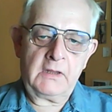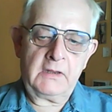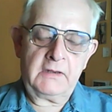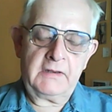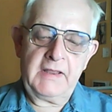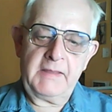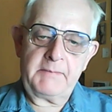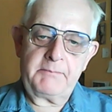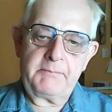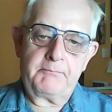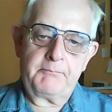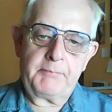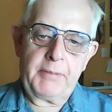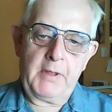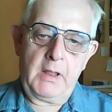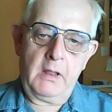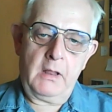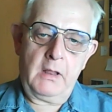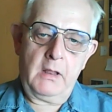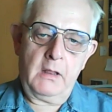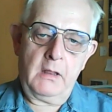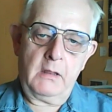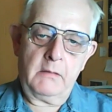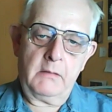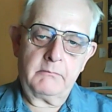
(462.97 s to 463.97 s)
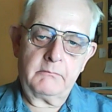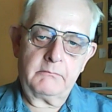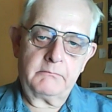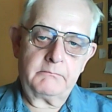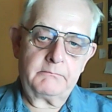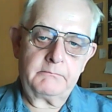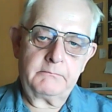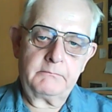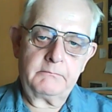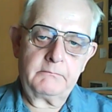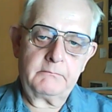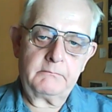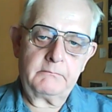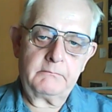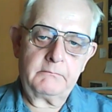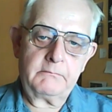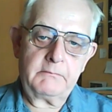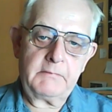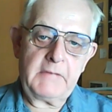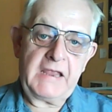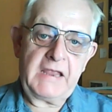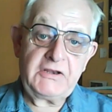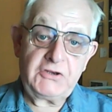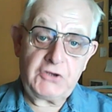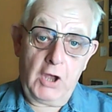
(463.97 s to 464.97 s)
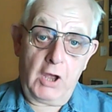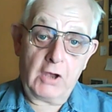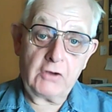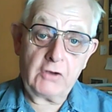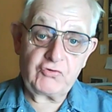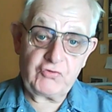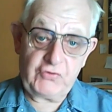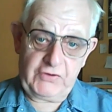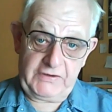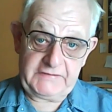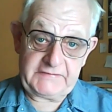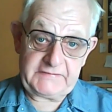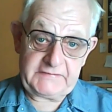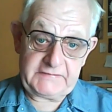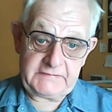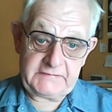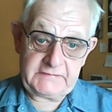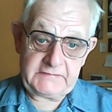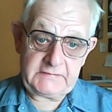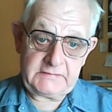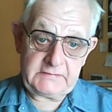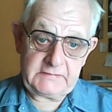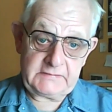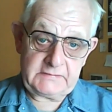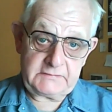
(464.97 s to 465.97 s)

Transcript: lip balm and dog treats.